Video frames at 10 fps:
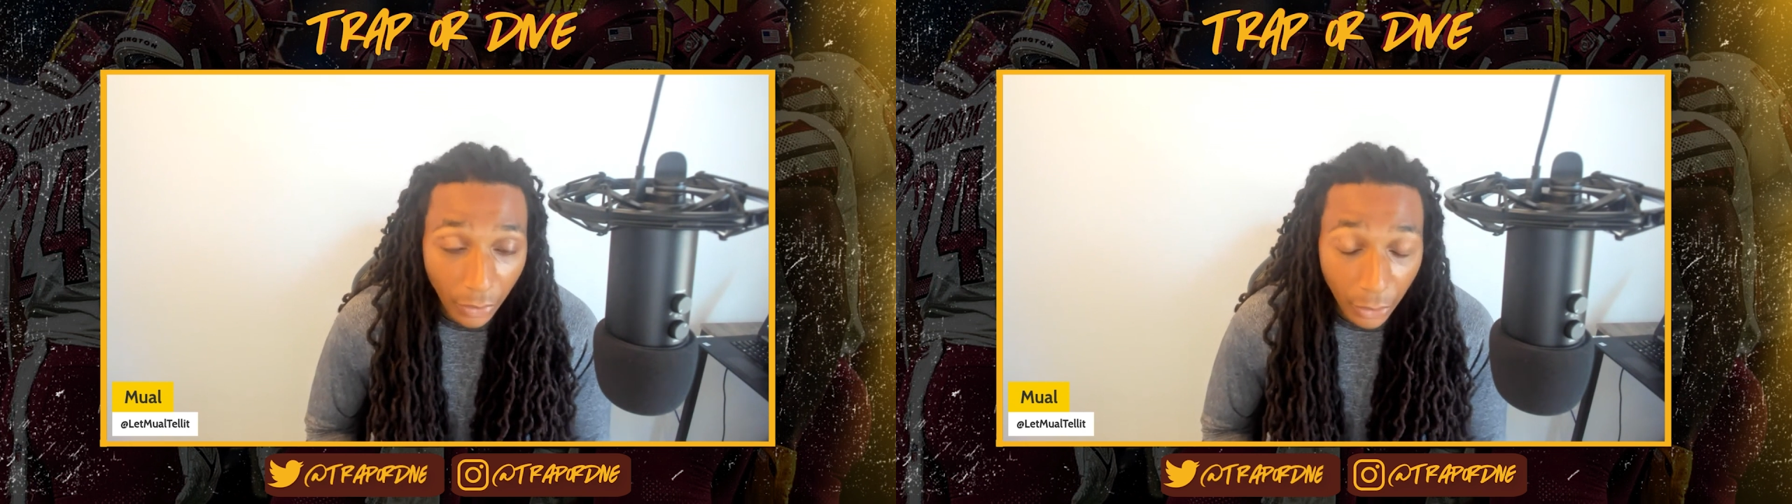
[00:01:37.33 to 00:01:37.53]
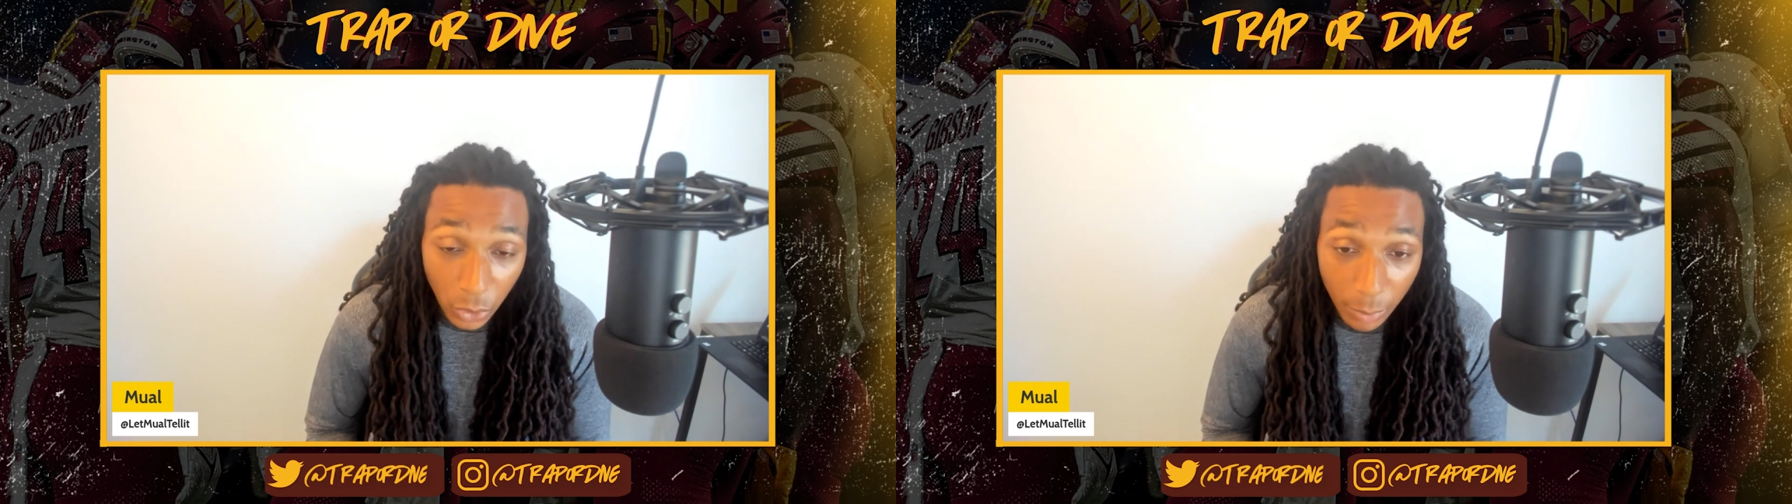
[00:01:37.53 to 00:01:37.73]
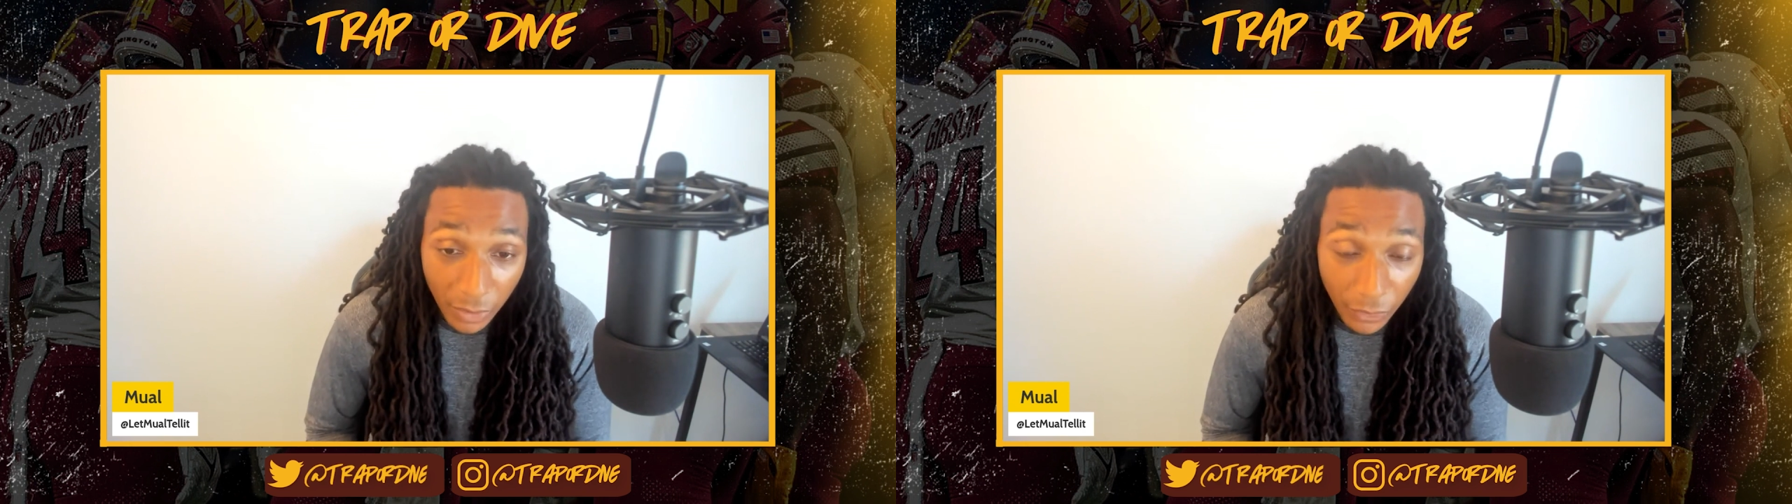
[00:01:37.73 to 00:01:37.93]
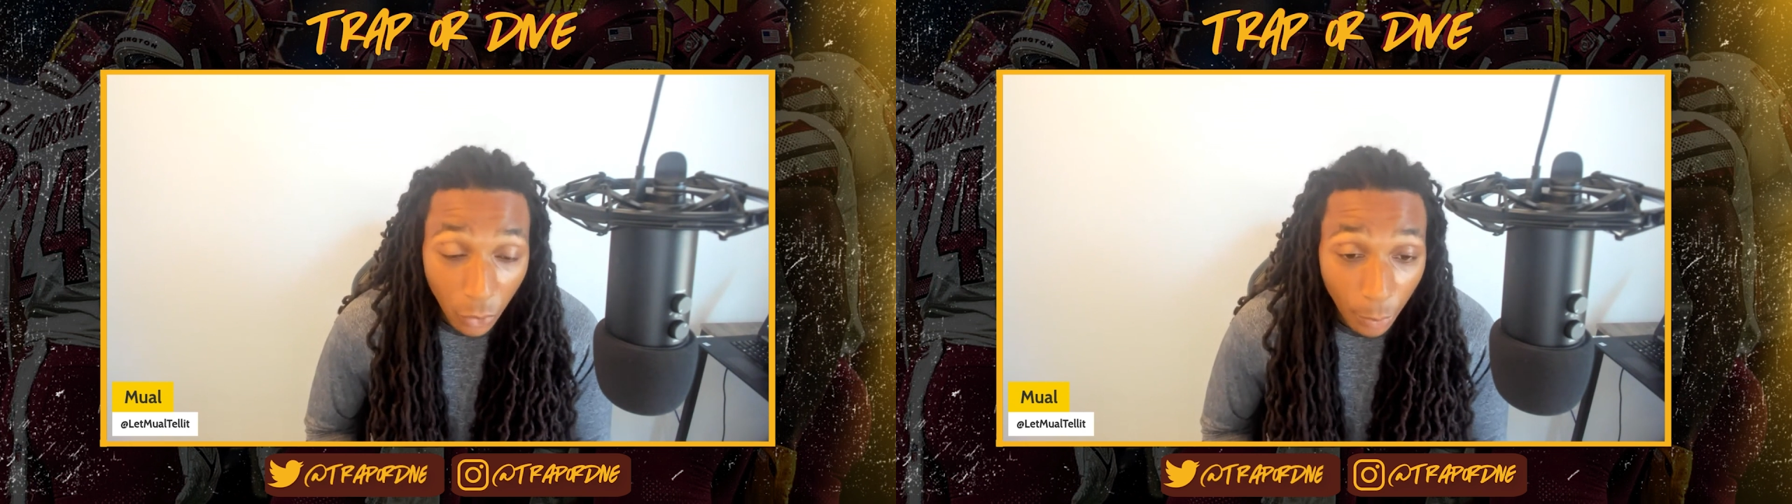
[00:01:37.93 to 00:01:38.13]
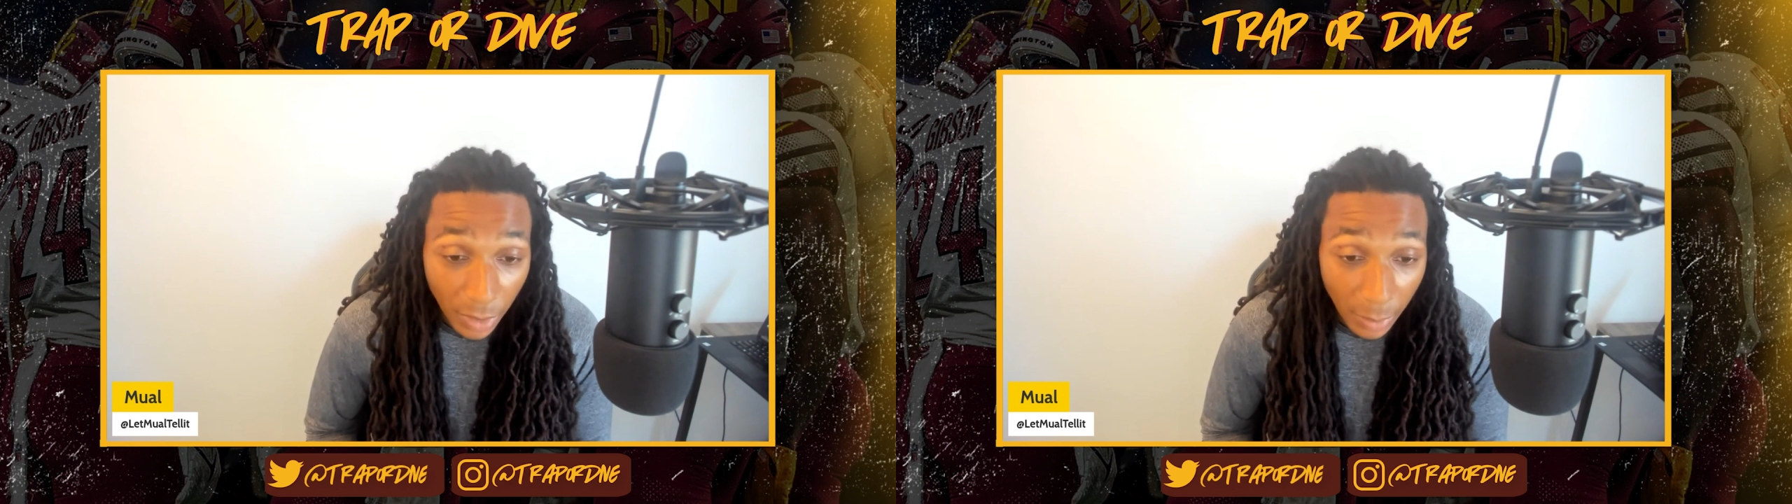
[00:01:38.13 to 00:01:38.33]
there's going to be
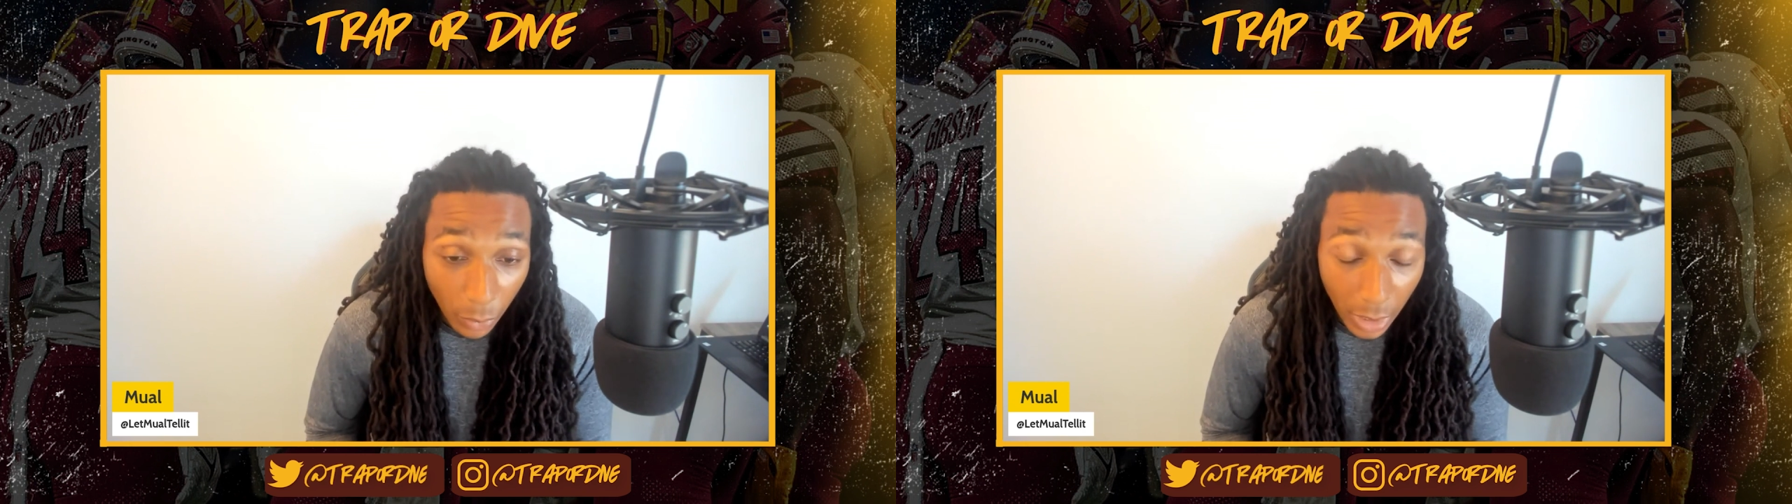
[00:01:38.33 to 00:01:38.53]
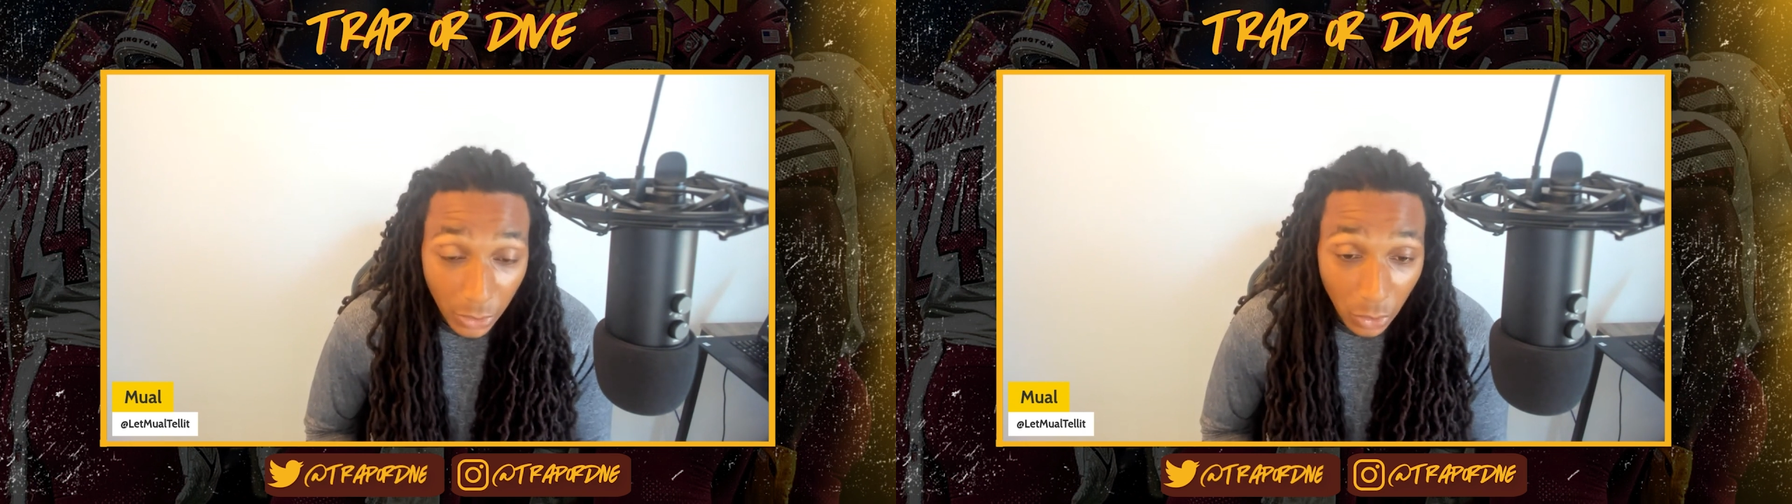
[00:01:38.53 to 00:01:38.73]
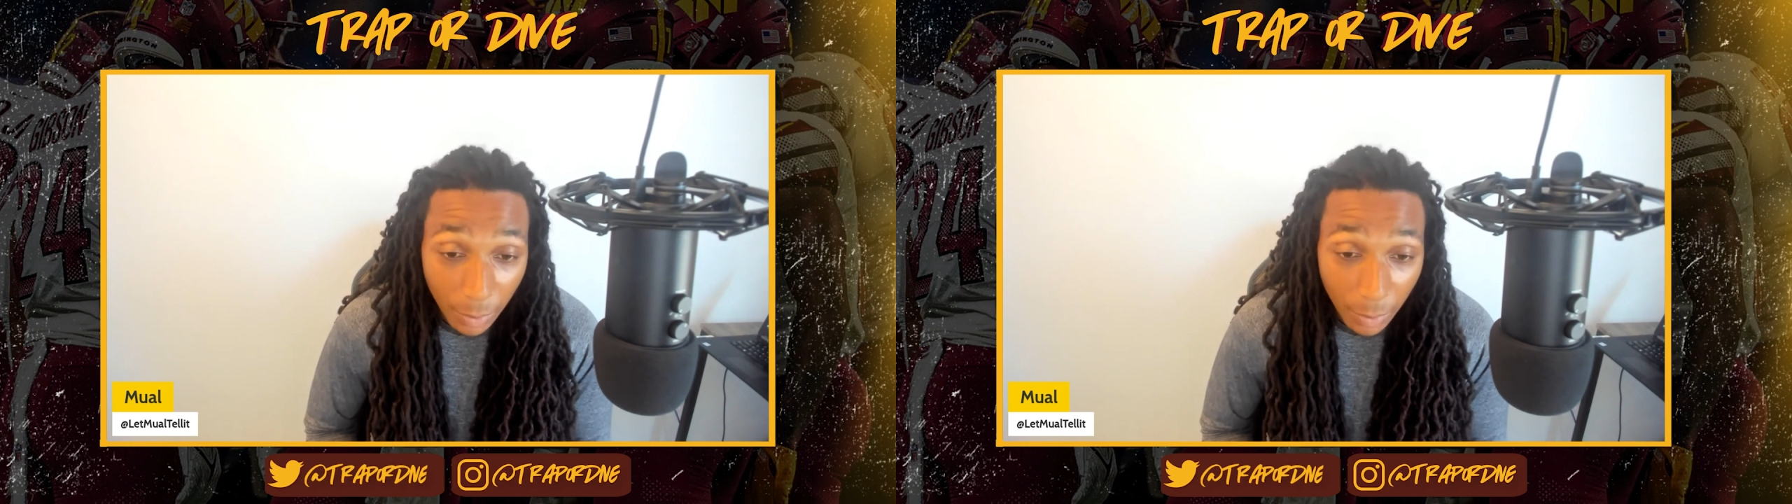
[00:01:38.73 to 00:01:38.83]
4 people that's going